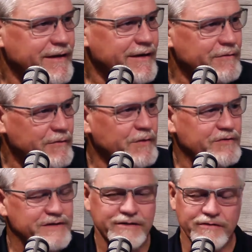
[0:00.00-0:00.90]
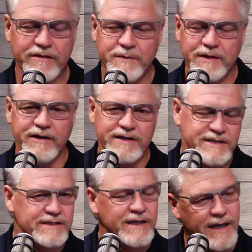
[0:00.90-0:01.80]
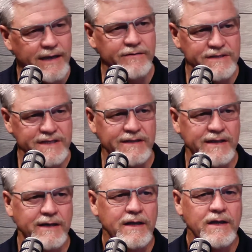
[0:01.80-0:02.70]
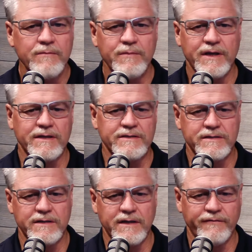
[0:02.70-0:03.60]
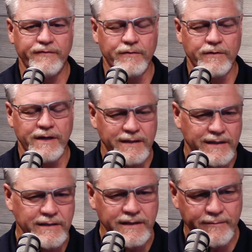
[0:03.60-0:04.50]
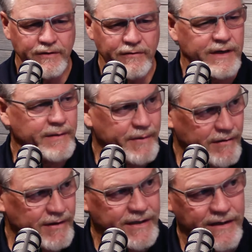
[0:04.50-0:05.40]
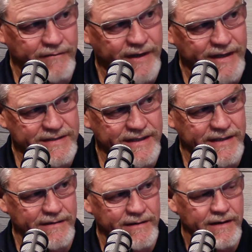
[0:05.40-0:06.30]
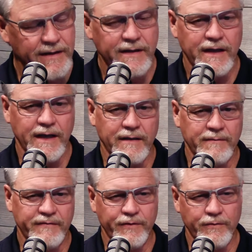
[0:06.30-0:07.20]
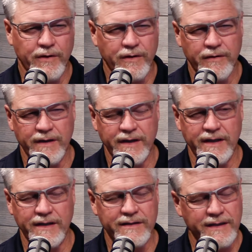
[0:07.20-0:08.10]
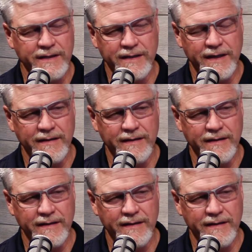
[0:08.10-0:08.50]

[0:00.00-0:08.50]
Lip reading: You know, when you say drives me crazy, it's like, I understand that. Right. Because if you're an illegal immigrant, apparently not vaccinated, if you are in the